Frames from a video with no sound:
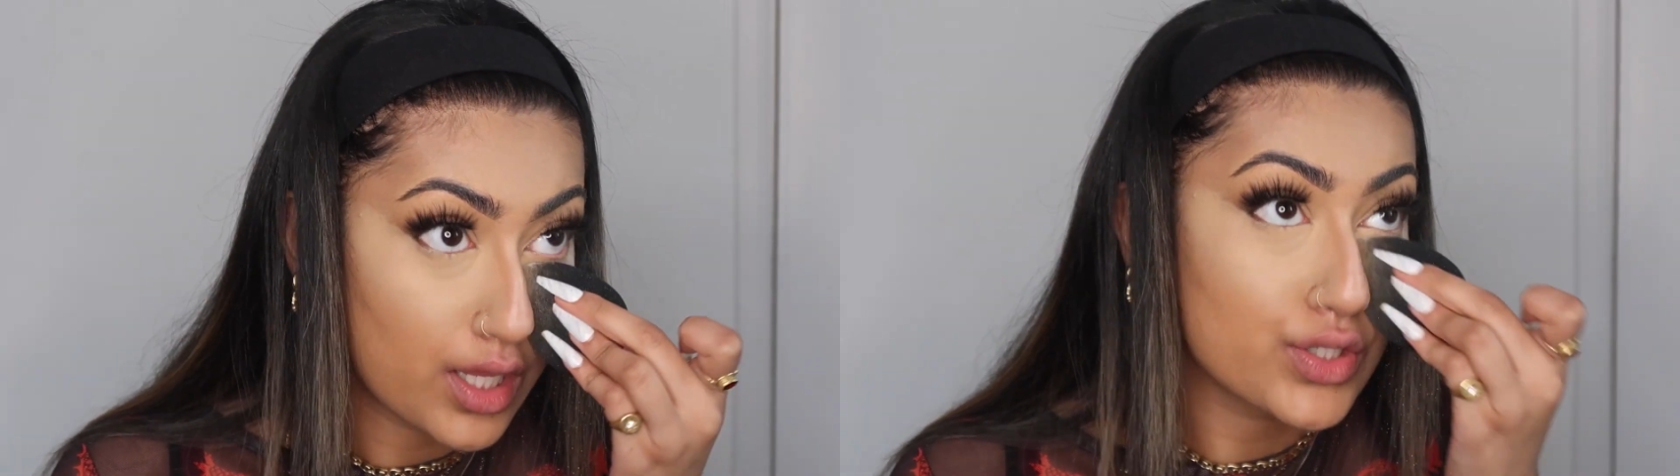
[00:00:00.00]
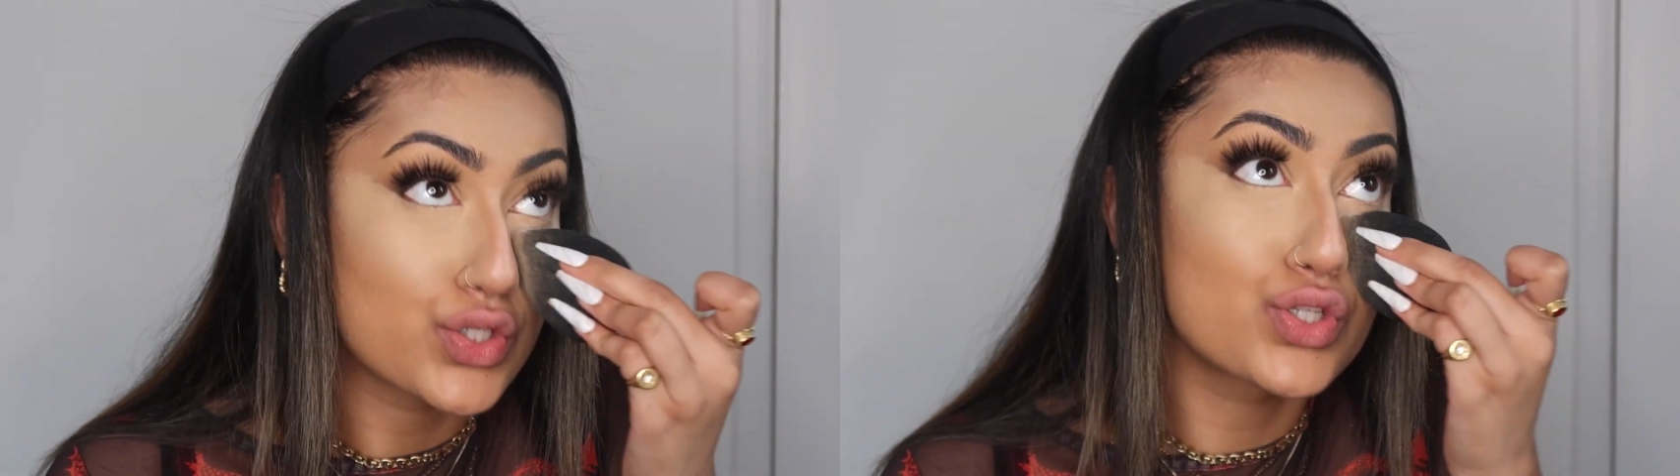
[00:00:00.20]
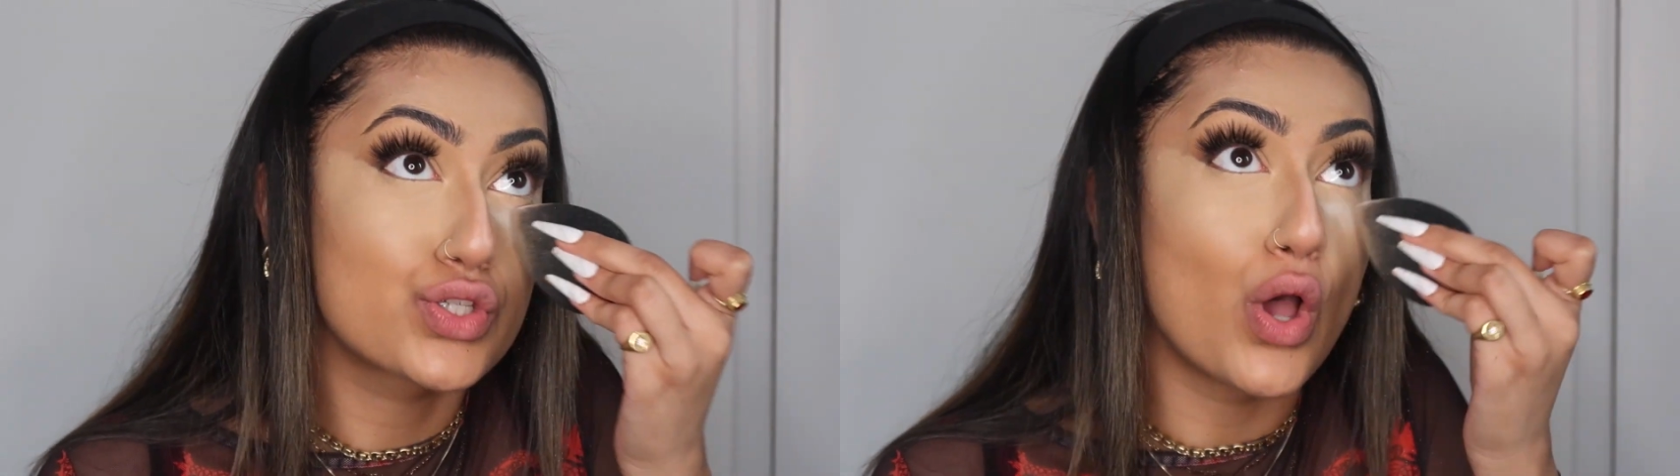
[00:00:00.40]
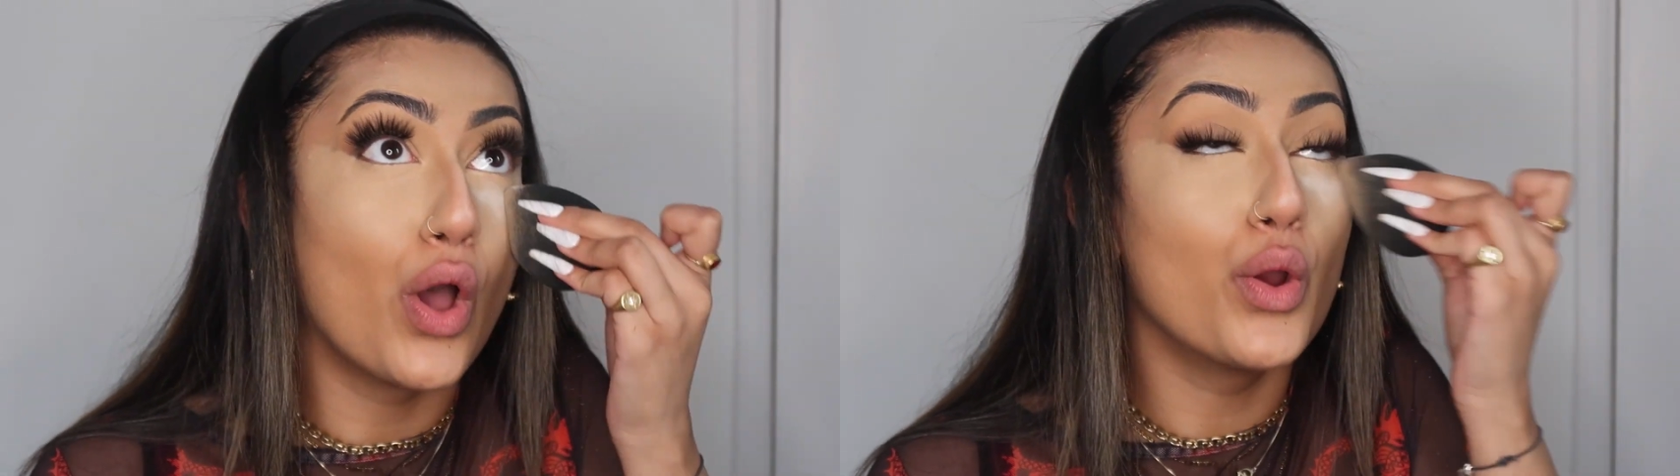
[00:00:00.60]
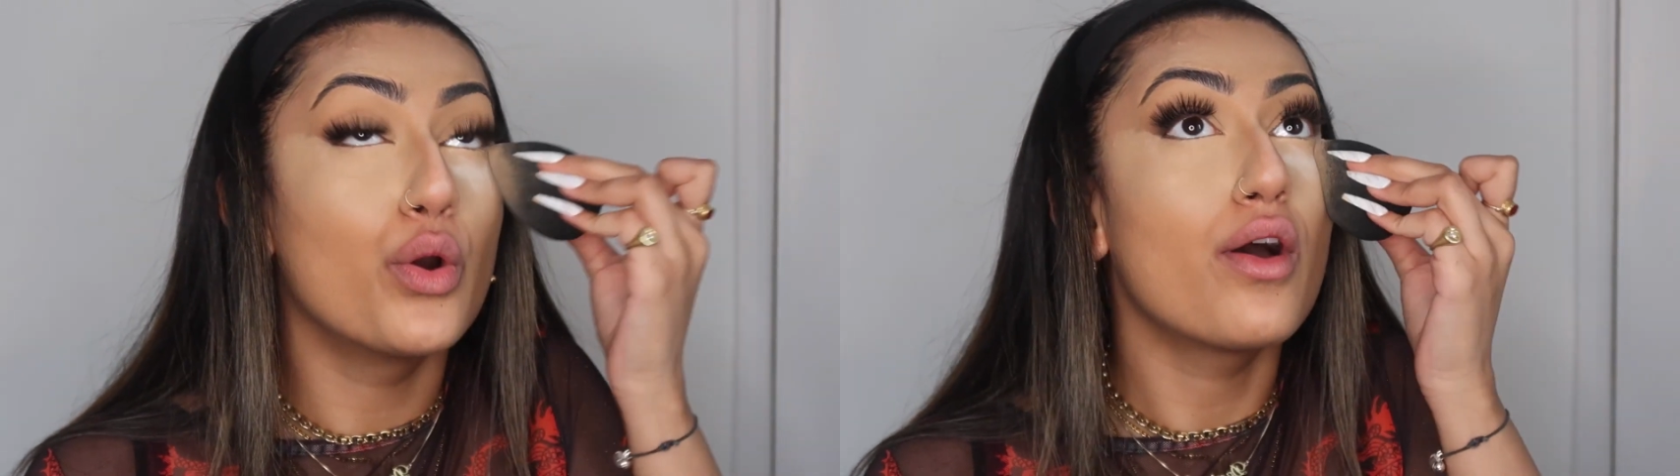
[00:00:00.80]

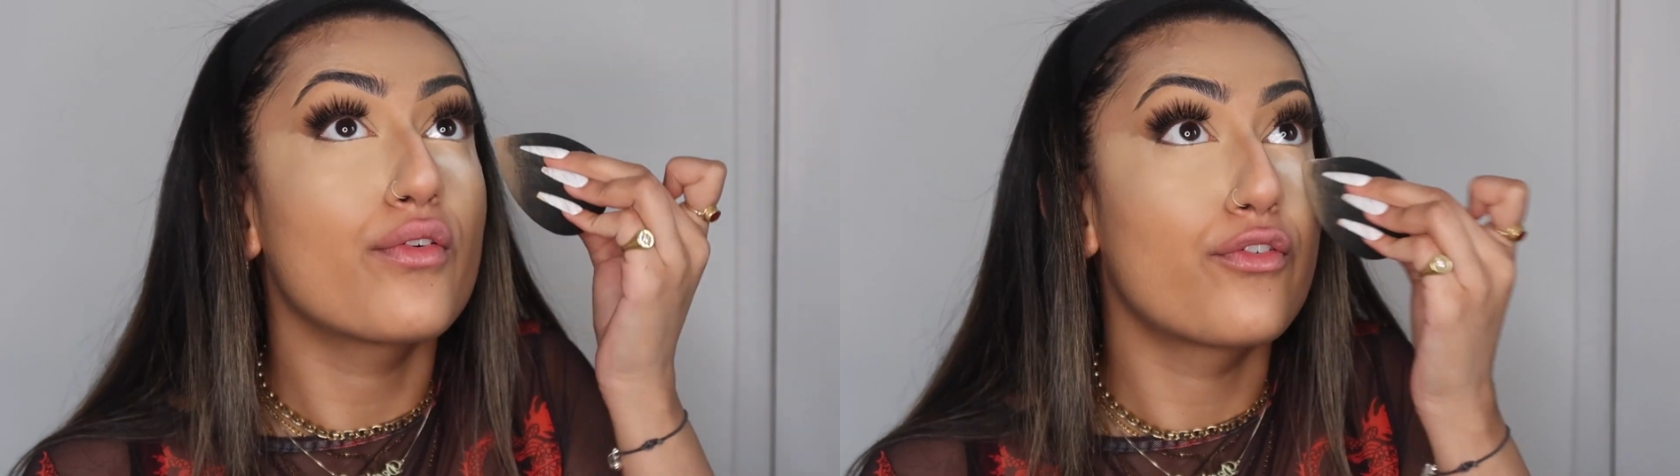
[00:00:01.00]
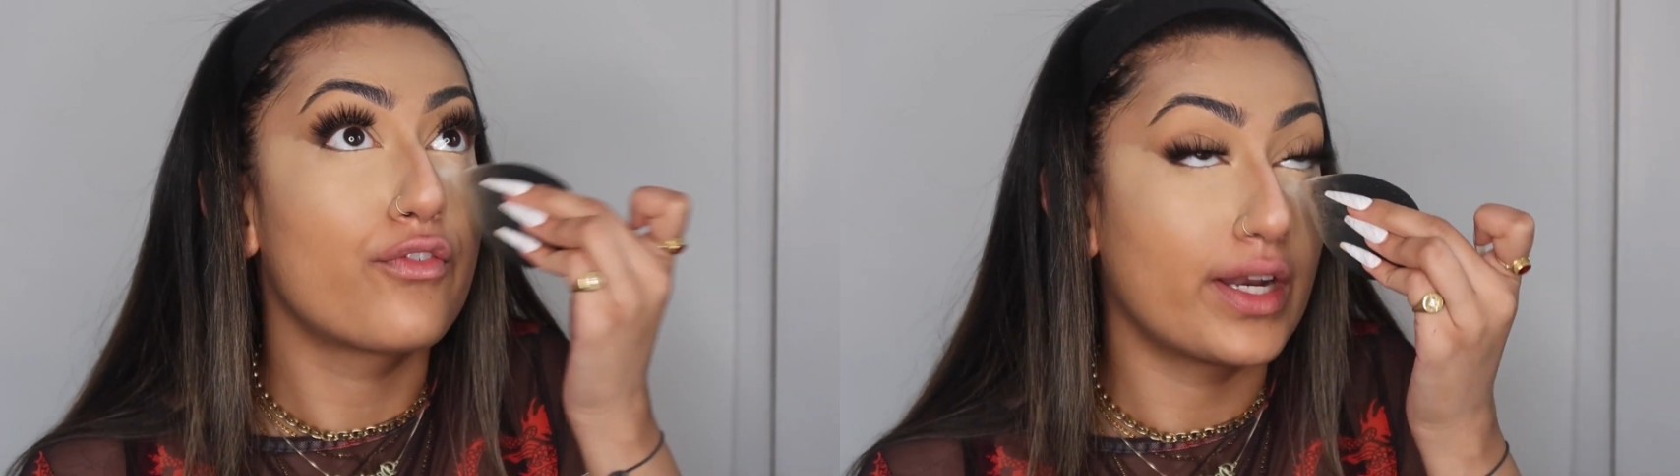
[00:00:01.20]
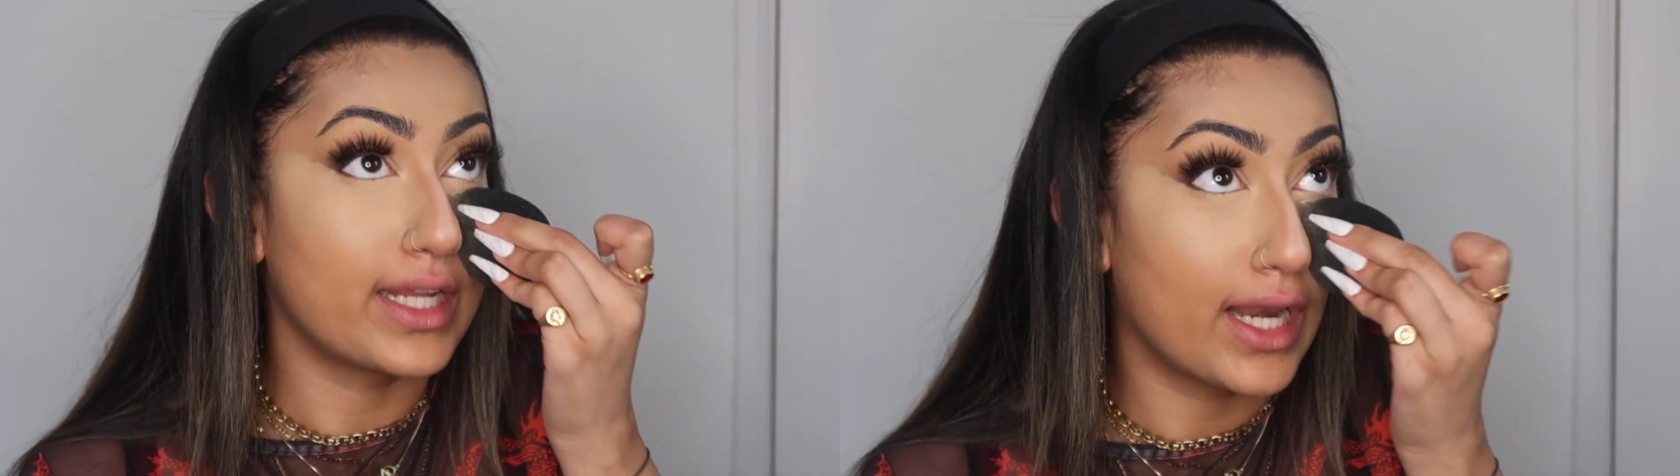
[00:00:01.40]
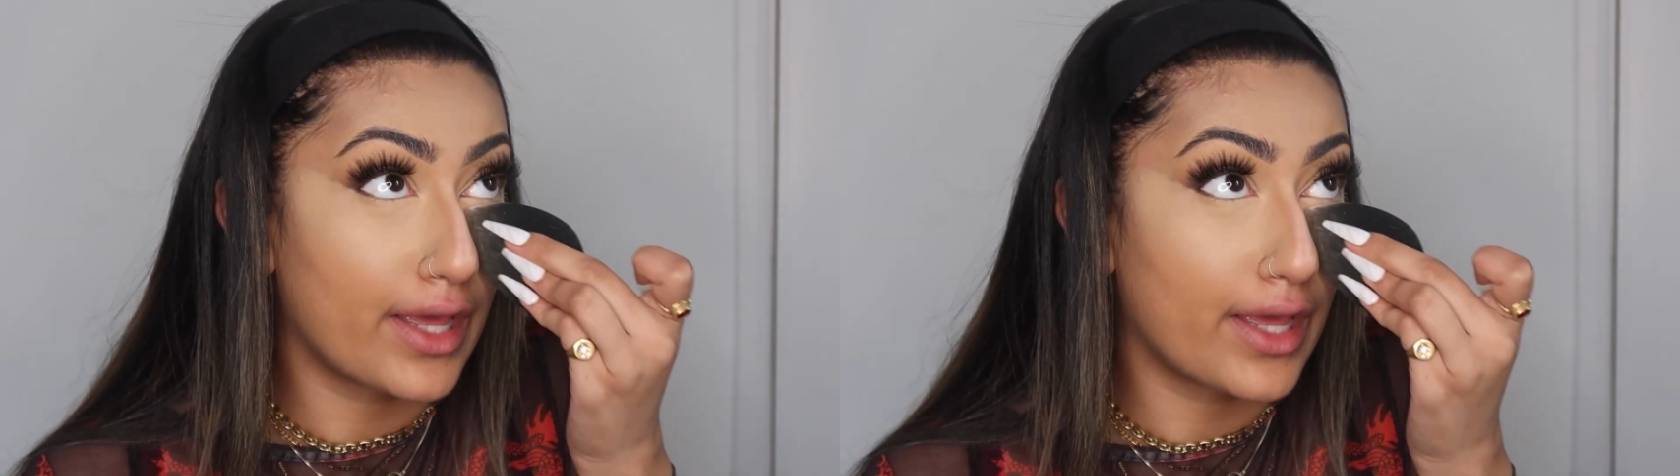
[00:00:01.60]
so funny.